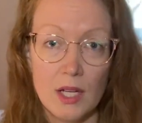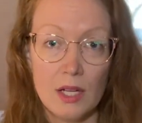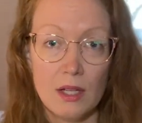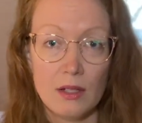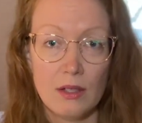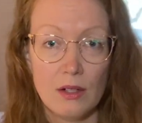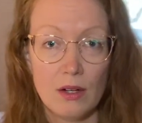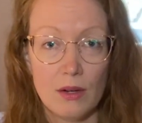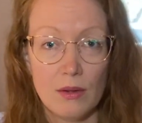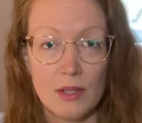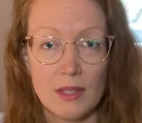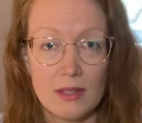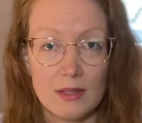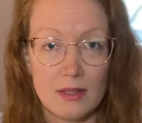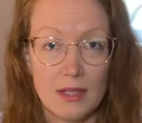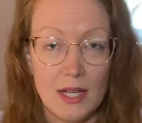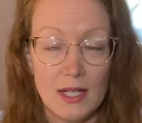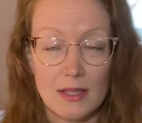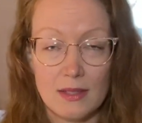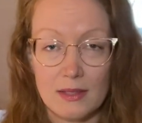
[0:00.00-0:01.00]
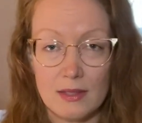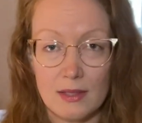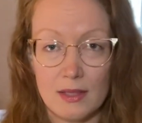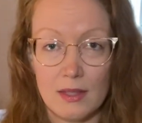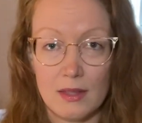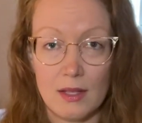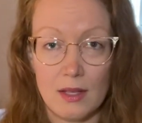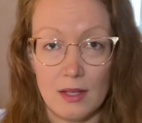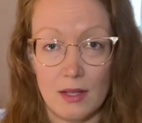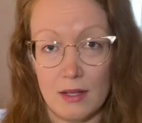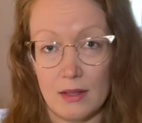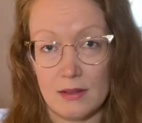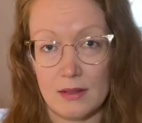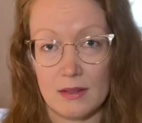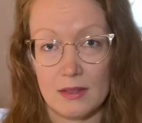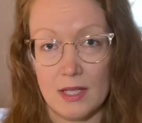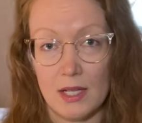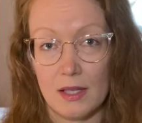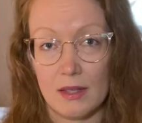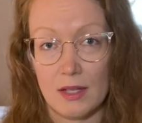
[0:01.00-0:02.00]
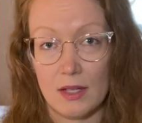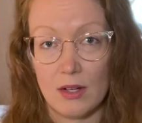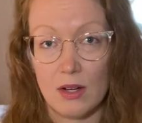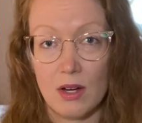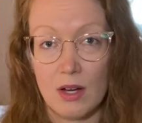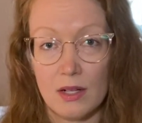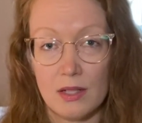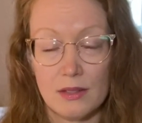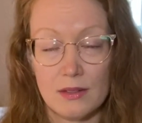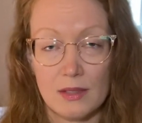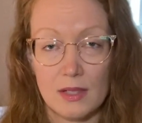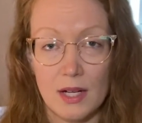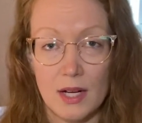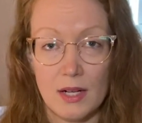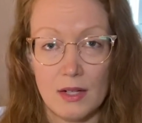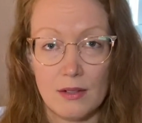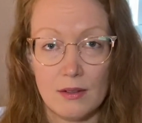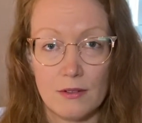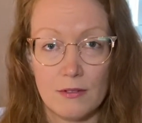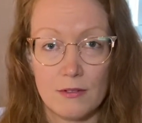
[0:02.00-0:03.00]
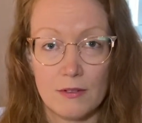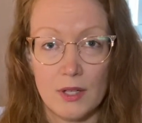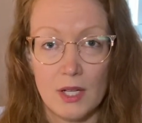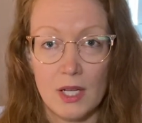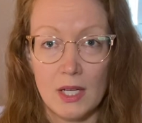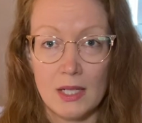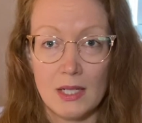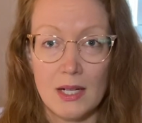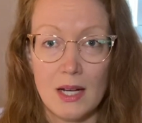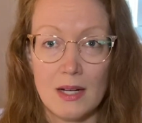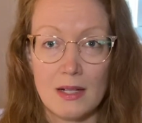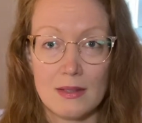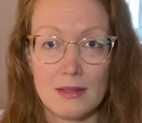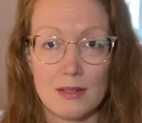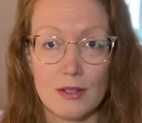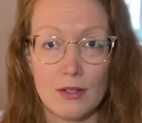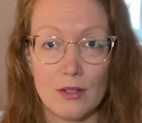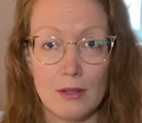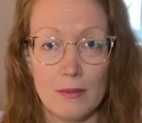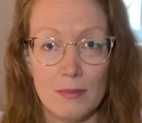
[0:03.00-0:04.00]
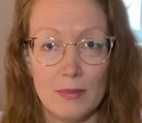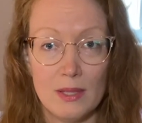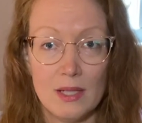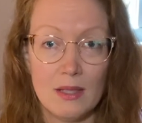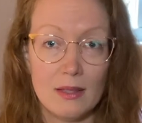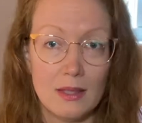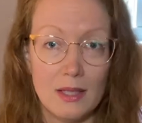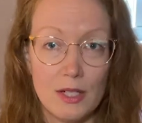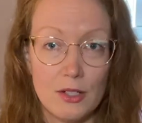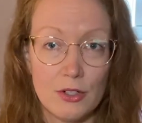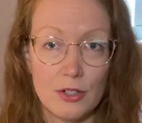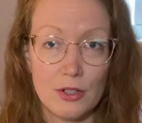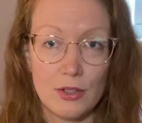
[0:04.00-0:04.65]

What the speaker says: you know, it's nice to take that on and to kind of not necessarily be a leader.